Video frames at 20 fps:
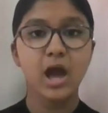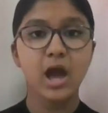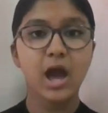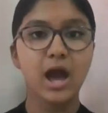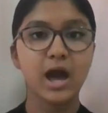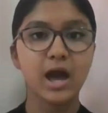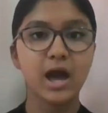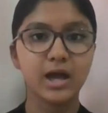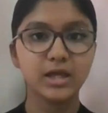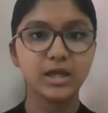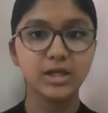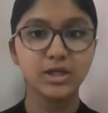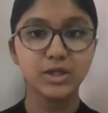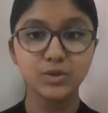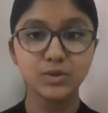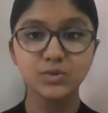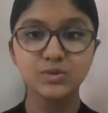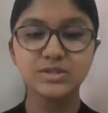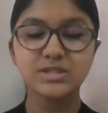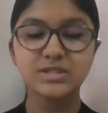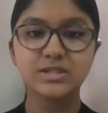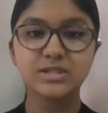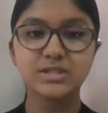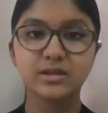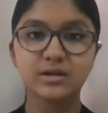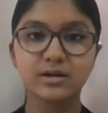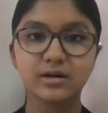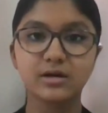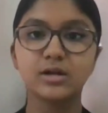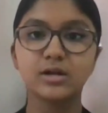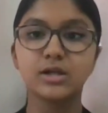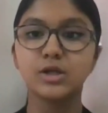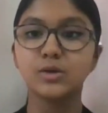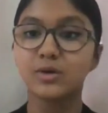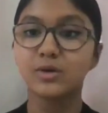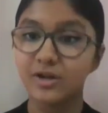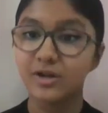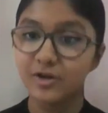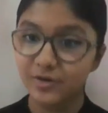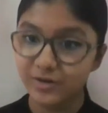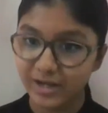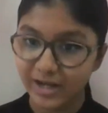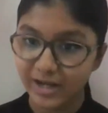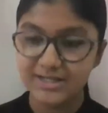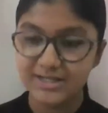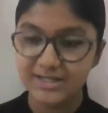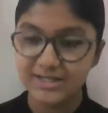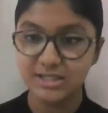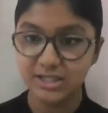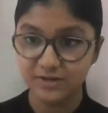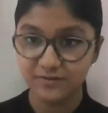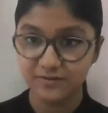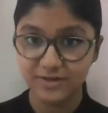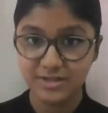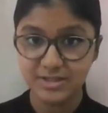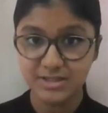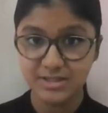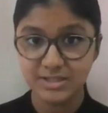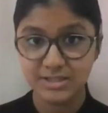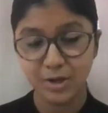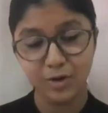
I used the nucleotide sequence